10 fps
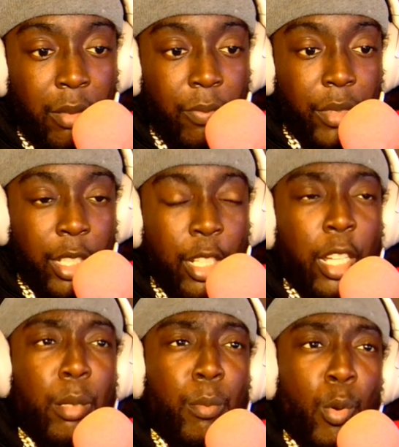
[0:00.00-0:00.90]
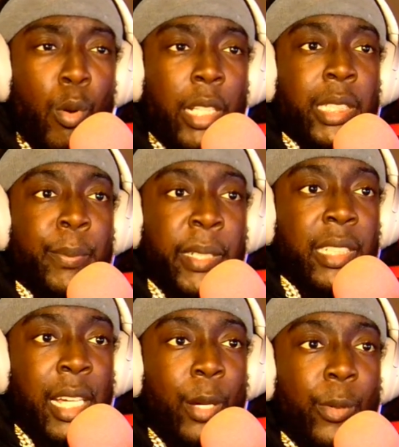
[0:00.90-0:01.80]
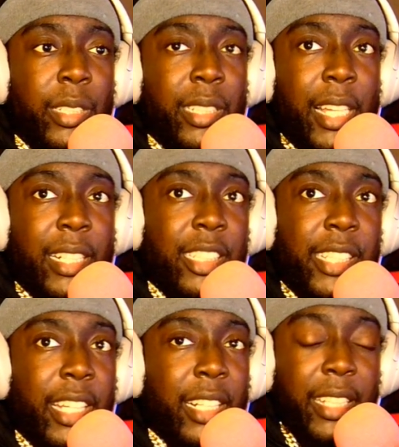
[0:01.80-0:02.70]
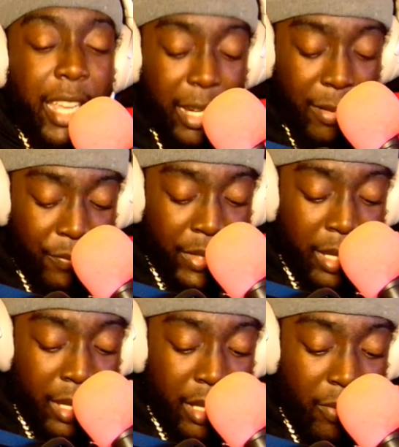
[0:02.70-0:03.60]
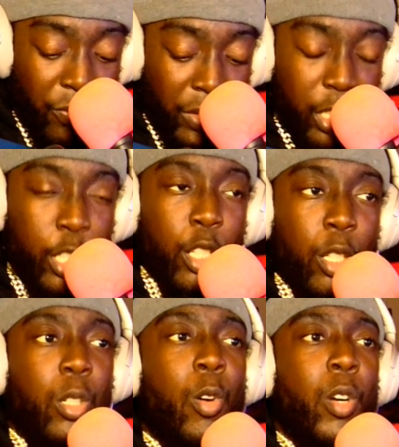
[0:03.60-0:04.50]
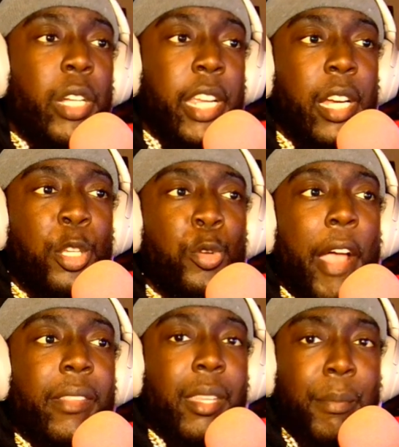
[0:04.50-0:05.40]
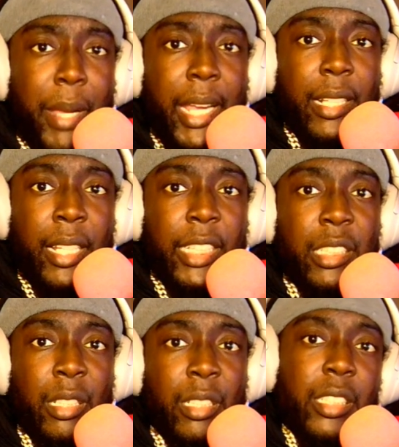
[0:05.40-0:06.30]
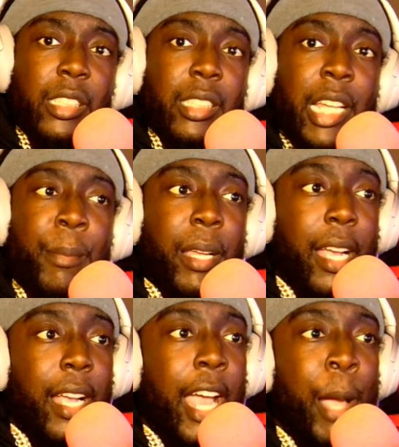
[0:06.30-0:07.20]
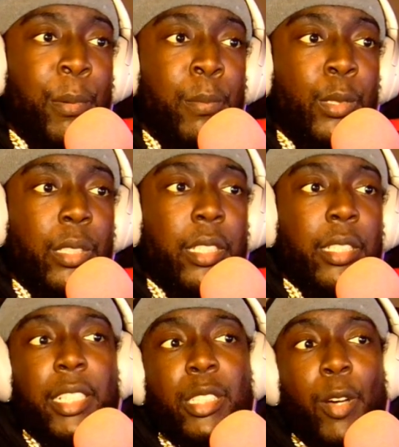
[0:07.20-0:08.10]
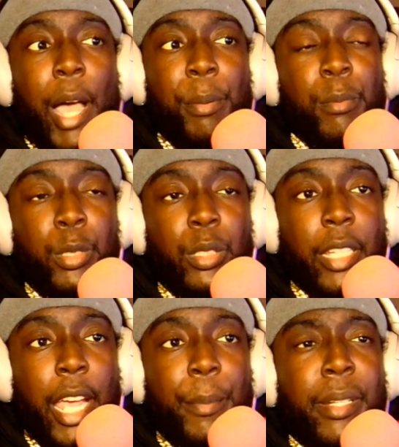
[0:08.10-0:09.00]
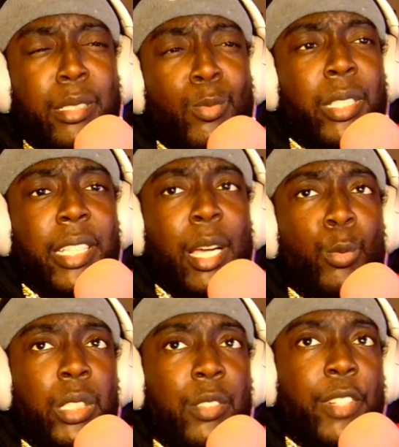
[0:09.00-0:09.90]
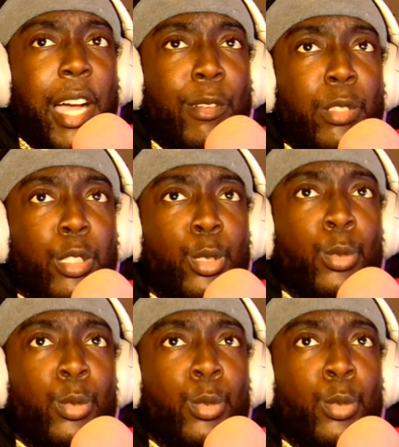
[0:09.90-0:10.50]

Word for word: you know, the more I spent time with it, like the day to day, you know, on here you have to make like certain things to app. Like I got Apple Music. There's no Apple Music app, and that's one thing I wish Valve would do